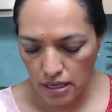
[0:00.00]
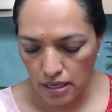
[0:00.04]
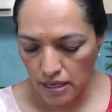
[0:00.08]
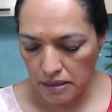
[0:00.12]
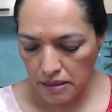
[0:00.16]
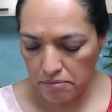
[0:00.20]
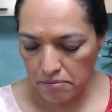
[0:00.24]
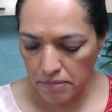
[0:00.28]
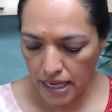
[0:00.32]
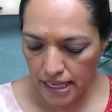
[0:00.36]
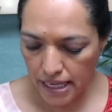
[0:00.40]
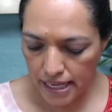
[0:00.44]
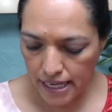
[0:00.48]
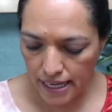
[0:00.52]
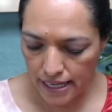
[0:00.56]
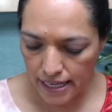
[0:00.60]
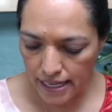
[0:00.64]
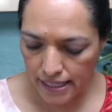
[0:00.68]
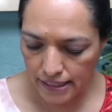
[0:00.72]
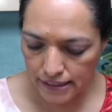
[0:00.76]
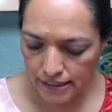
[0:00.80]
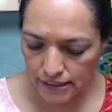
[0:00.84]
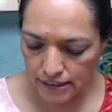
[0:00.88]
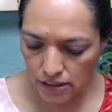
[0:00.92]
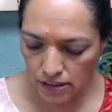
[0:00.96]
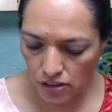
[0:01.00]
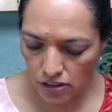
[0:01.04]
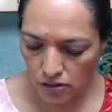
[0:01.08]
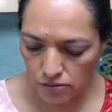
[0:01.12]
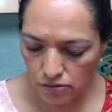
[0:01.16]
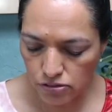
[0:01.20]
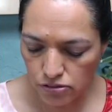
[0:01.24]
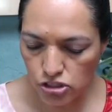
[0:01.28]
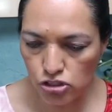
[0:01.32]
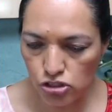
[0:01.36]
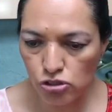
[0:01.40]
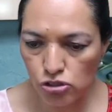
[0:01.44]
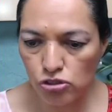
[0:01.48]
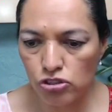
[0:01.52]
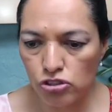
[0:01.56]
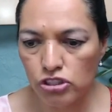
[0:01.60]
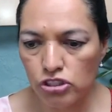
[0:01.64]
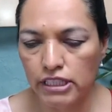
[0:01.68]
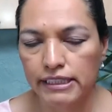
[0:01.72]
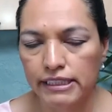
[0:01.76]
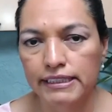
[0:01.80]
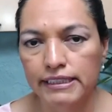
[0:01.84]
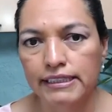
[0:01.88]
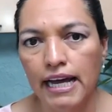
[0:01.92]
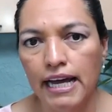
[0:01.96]
Make a list of your
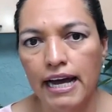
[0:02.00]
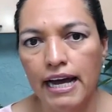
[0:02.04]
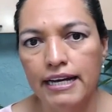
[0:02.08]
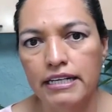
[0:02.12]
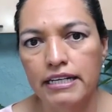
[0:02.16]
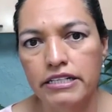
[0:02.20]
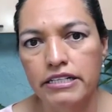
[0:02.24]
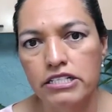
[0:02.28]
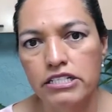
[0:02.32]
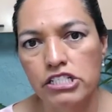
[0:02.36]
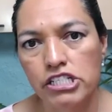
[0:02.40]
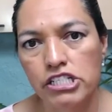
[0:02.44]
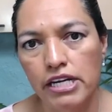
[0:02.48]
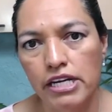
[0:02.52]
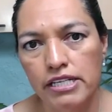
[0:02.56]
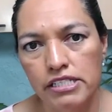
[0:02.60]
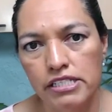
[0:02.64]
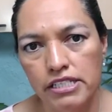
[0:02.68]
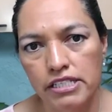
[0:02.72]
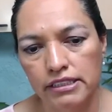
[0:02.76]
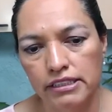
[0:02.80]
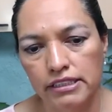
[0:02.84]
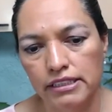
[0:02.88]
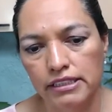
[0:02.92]
desired changes.